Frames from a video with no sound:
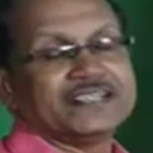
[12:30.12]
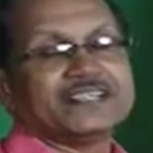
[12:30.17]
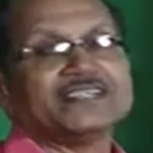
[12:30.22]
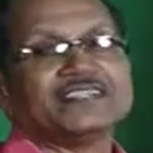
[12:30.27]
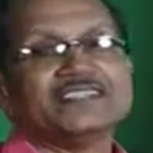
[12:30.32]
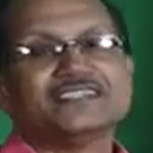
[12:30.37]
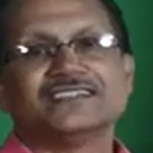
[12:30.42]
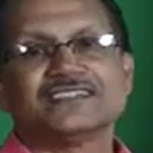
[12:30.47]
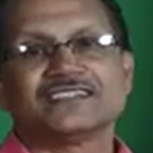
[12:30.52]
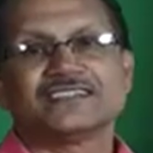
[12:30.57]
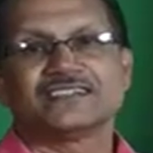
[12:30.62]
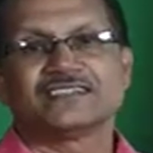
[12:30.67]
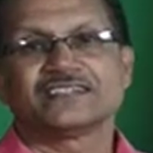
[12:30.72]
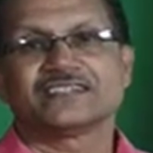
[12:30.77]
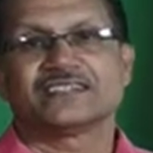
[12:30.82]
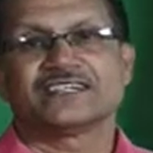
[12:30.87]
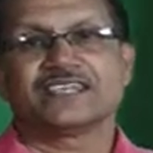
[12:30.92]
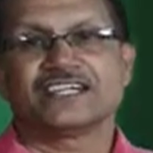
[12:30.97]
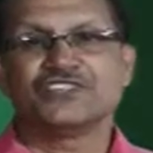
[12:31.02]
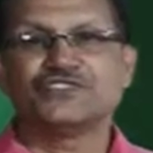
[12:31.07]
Again,
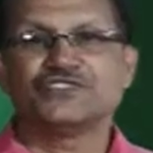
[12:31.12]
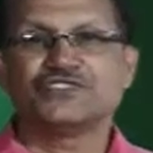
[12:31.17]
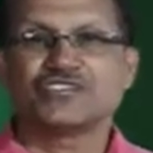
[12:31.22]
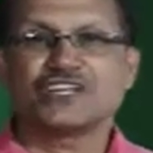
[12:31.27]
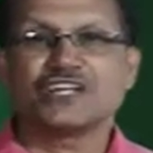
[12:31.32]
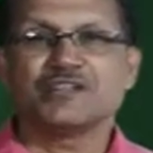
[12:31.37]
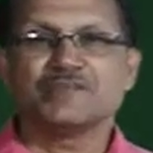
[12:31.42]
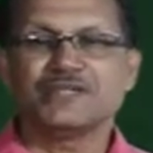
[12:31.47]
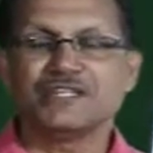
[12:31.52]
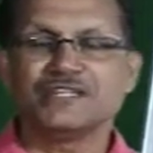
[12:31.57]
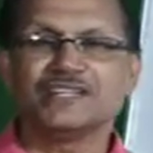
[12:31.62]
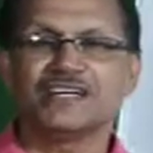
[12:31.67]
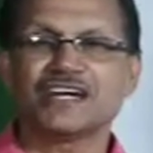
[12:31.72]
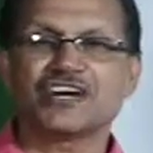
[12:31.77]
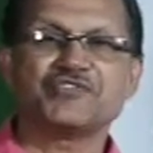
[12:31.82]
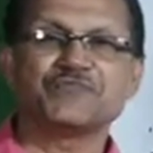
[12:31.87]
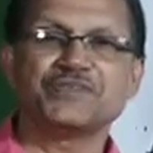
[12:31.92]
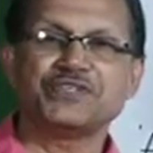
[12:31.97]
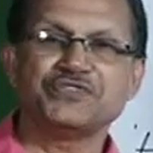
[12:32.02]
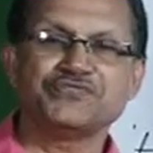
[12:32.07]
can you tell me
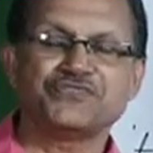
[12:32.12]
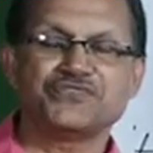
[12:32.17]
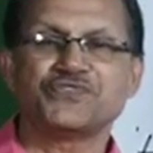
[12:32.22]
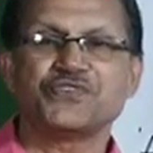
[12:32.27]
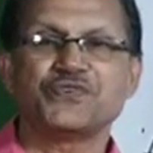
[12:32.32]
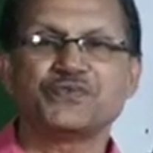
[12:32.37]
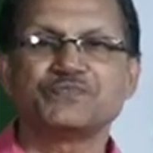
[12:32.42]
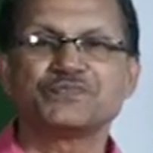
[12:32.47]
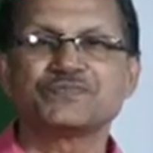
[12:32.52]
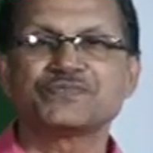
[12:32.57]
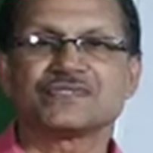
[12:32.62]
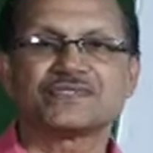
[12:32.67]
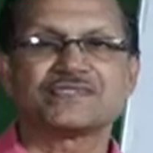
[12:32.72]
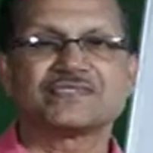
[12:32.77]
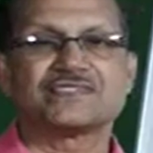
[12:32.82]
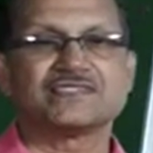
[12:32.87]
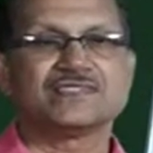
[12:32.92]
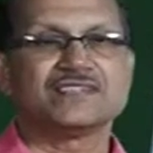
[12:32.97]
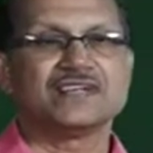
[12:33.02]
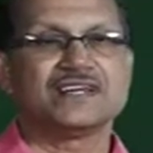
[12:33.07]
how many forms
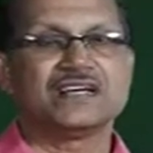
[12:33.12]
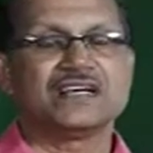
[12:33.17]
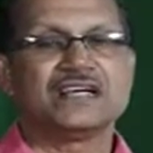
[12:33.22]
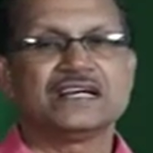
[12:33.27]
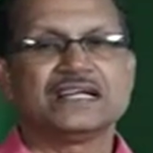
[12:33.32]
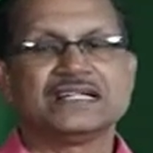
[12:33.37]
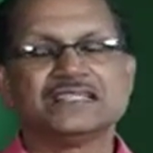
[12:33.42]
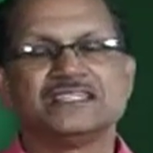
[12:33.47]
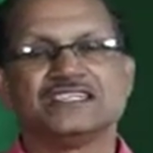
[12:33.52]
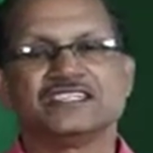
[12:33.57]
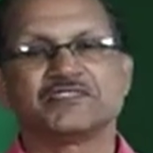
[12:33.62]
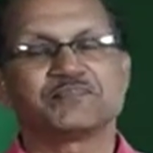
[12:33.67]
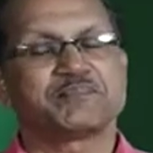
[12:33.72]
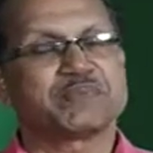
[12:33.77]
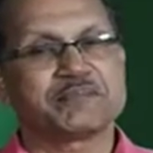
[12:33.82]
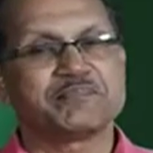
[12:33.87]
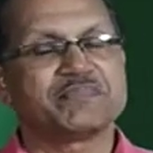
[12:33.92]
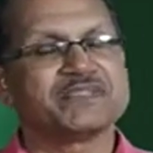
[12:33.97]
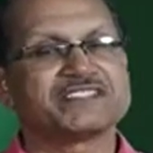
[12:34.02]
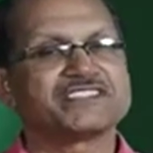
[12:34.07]
this
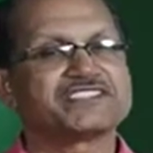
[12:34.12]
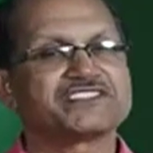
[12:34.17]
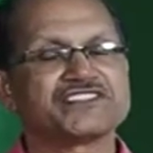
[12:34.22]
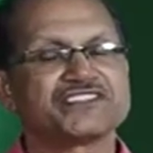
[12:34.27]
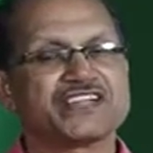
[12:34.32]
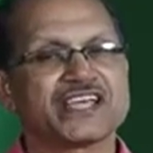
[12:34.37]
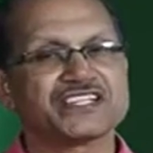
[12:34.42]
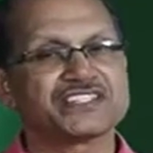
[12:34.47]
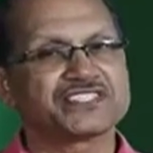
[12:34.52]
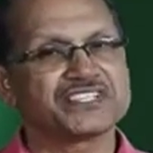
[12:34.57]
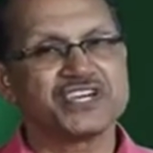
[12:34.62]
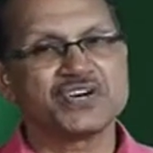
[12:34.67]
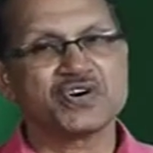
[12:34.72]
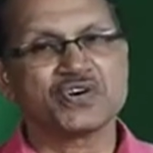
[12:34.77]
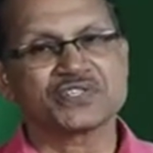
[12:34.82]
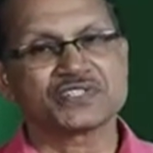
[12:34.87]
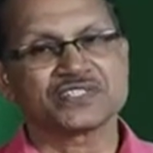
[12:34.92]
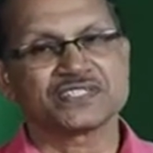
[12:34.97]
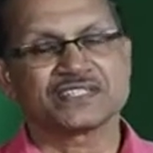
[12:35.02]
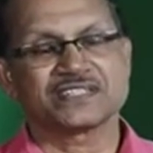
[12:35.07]
preposition has
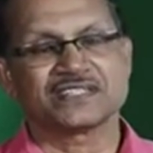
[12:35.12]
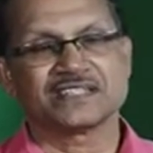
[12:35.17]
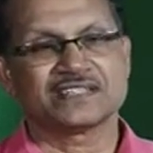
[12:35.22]
got?